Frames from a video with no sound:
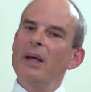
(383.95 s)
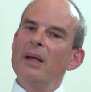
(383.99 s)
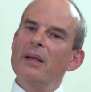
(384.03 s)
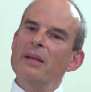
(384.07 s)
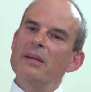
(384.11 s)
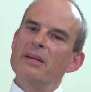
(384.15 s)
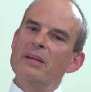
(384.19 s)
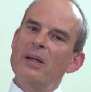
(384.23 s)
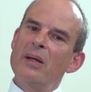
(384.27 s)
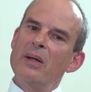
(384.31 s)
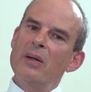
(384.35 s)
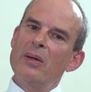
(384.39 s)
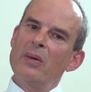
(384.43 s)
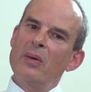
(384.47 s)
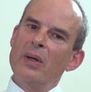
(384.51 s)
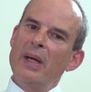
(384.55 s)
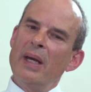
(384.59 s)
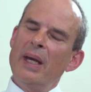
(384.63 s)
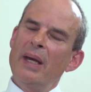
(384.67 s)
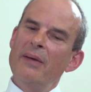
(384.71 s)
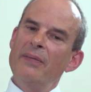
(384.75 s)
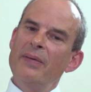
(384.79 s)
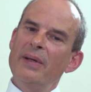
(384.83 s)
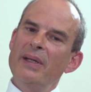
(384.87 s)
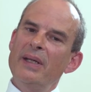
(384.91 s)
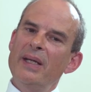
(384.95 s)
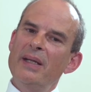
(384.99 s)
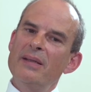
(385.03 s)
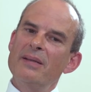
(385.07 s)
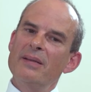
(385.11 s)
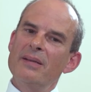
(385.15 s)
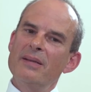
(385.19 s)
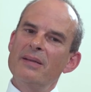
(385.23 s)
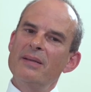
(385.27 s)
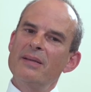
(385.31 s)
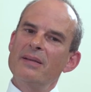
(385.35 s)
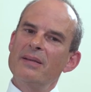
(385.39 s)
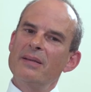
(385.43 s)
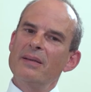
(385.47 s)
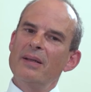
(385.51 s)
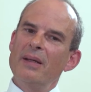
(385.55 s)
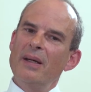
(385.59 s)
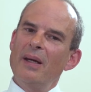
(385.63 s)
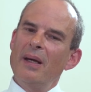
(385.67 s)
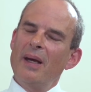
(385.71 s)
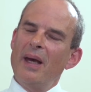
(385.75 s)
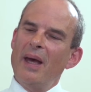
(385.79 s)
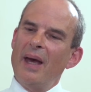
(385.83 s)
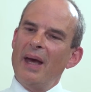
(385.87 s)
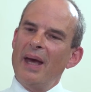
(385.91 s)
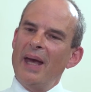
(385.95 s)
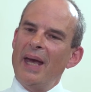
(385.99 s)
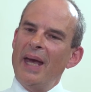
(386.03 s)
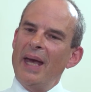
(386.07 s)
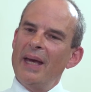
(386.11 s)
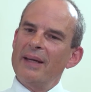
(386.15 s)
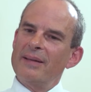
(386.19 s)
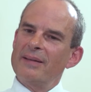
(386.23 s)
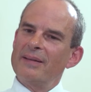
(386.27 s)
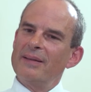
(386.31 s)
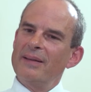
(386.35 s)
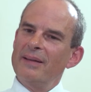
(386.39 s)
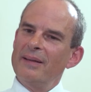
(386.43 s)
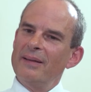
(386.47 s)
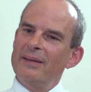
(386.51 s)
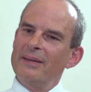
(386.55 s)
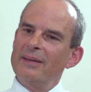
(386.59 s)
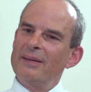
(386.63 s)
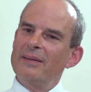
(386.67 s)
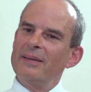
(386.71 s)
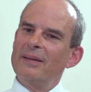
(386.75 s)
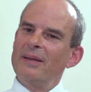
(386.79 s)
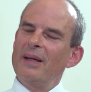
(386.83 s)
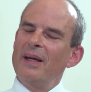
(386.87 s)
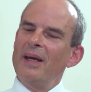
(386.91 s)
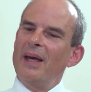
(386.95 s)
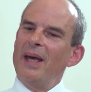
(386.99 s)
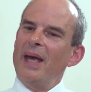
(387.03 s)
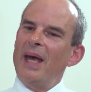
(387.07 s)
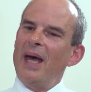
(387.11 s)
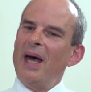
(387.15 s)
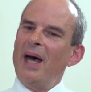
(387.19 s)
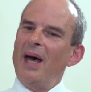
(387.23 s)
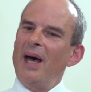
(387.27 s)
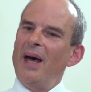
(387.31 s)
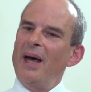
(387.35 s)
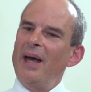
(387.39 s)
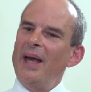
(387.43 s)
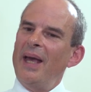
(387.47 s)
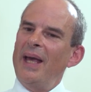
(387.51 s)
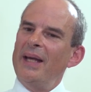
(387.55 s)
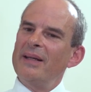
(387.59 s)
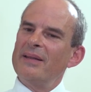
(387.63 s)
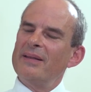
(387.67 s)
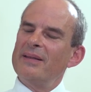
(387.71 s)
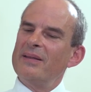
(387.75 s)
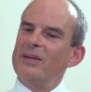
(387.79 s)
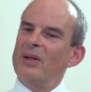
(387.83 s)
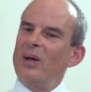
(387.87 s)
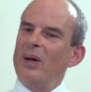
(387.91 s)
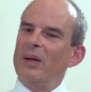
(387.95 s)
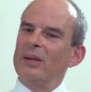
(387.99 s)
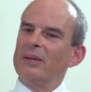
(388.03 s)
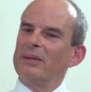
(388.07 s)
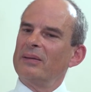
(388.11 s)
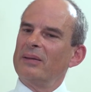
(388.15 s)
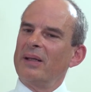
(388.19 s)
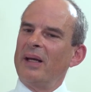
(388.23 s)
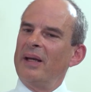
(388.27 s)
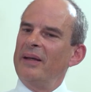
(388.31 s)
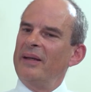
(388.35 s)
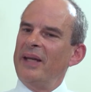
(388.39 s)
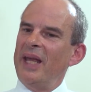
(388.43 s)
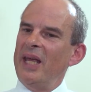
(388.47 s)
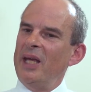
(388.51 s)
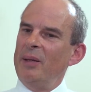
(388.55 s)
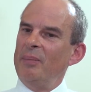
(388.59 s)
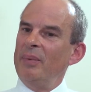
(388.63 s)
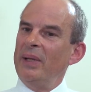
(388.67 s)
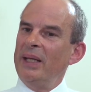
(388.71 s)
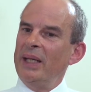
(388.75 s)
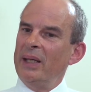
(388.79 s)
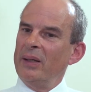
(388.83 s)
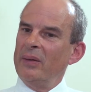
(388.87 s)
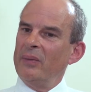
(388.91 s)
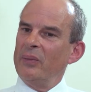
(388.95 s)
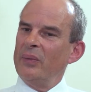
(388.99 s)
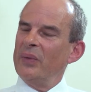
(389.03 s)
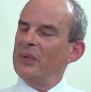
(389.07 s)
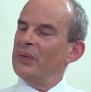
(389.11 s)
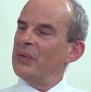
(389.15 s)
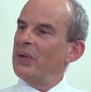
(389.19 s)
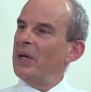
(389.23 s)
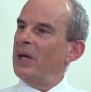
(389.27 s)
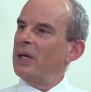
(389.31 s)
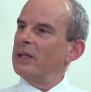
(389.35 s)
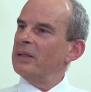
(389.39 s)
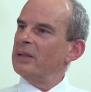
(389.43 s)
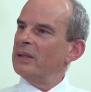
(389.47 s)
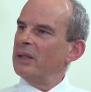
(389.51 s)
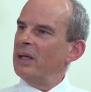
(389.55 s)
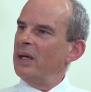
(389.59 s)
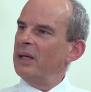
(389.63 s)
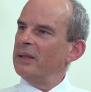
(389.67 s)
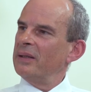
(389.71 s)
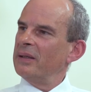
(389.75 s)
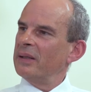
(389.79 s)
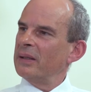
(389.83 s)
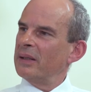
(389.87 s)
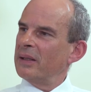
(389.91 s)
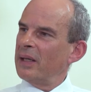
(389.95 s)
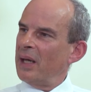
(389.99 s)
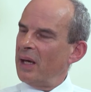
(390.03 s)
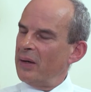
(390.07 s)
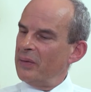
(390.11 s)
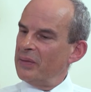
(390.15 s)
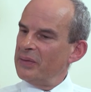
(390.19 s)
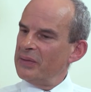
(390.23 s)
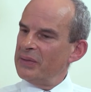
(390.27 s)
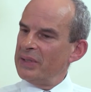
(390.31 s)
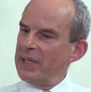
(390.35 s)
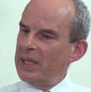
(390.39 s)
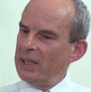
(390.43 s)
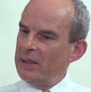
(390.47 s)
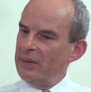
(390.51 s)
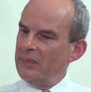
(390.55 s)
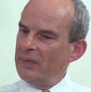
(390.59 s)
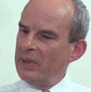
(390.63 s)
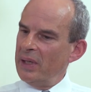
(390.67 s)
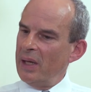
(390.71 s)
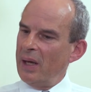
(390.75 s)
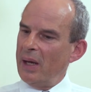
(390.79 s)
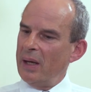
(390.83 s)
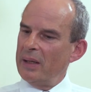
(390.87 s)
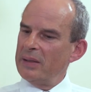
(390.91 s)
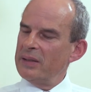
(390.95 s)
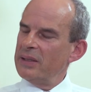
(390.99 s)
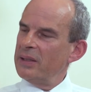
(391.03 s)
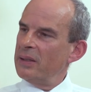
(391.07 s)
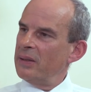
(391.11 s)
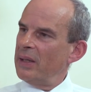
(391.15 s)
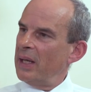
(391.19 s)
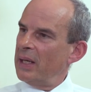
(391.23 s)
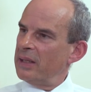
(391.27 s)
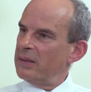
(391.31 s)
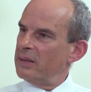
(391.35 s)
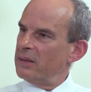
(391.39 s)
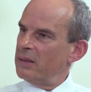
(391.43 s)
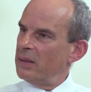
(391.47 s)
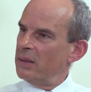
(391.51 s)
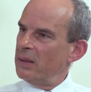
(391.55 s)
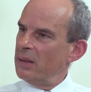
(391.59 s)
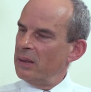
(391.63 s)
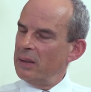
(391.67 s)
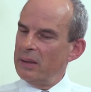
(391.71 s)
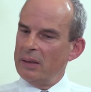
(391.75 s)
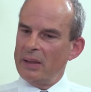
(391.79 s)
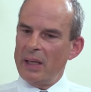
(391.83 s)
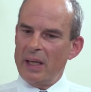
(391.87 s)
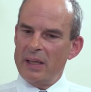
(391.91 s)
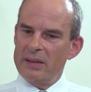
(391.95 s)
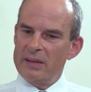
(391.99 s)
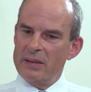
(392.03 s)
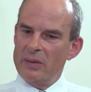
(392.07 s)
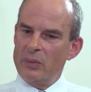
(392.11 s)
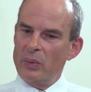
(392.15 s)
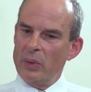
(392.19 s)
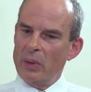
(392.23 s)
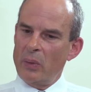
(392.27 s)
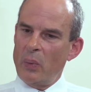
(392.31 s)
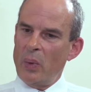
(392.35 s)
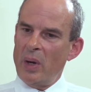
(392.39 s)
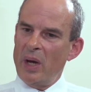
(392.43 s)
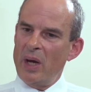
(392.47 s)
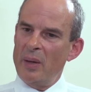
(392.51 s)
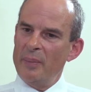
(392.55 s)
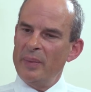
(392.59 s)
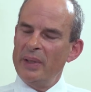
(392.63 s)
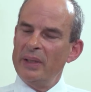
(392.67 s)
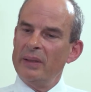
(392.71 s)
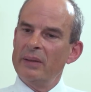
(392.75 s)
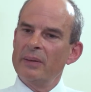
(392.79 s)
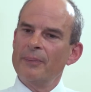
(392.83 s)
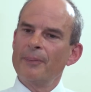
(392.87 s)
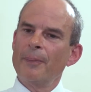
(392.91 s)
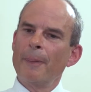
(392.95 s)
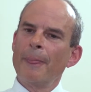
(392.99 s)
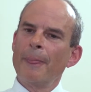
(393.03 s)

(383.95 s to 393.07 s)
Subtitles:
So if it isn't excellent, it's not enabling research at the current state of the art. So that's a requirement.